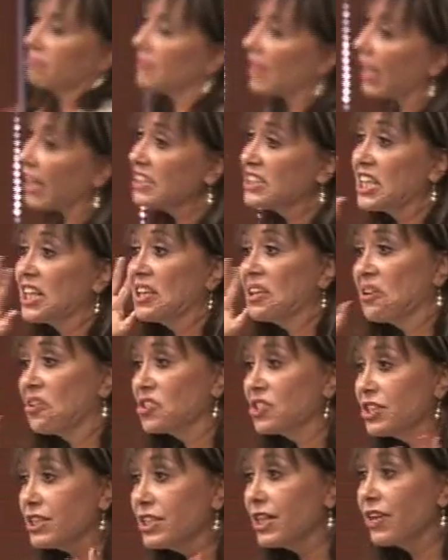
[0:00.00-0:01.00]
I take in
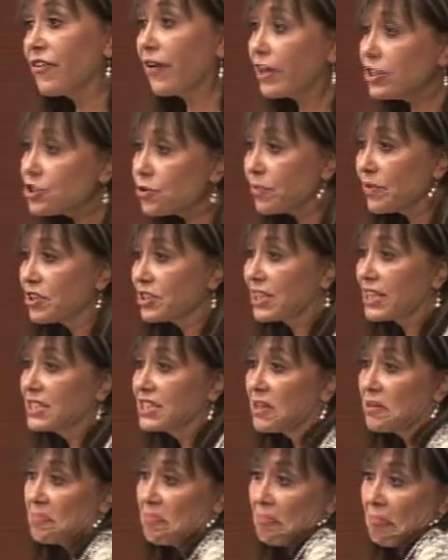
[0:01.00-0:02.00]
consideration because I
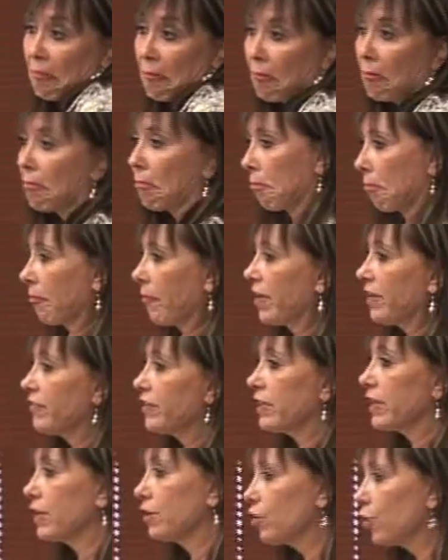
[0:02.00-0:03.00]
said
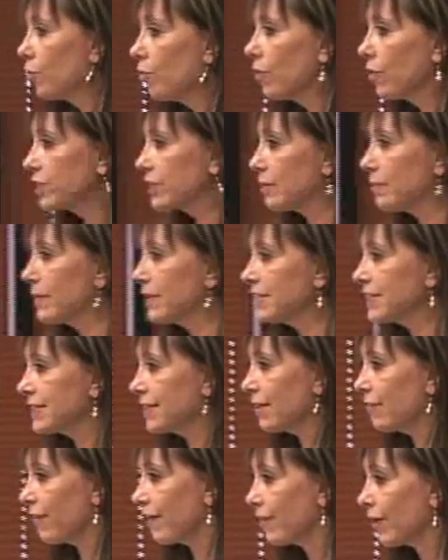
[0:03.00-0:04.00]
maybe they know more than
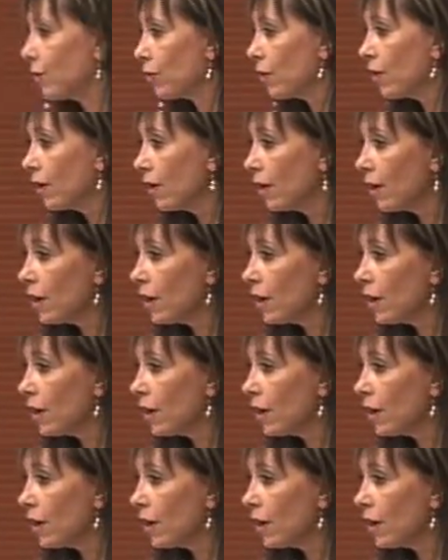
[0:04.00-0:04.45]
myself about